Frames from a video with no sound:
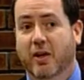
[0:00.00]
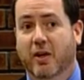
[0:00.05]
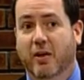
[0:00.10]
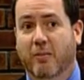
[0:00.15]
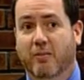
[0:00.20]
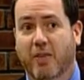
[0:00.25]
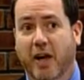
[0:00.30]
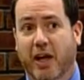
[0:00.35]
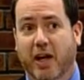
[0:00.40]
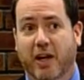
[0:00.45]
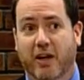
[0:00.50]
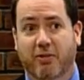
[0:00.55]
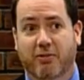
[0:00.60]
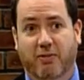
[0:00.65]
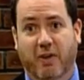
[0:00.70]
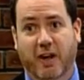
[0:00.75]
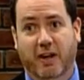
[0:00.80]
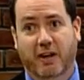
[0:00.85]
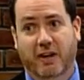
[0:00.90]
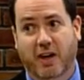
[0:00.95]
My
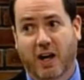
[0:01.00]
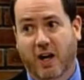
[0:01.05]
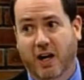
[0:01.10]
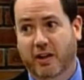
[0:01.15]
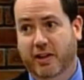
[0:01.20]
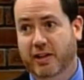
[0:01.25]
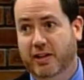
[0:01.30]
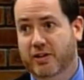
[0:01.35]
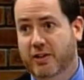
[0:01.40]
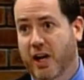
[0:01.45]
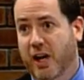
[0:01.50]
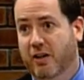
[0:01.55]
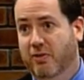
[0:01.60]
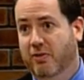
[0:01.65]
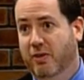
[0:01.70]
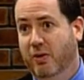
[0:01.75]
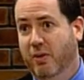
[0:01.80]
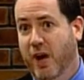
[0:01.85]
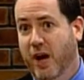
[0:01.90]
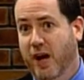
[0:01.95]
friend and colleague John
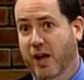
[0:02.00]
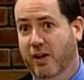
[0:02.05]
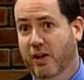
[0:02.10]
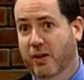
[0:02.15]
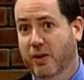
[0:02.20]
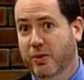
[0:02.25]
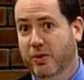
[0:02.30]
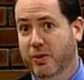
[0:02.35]
Verano,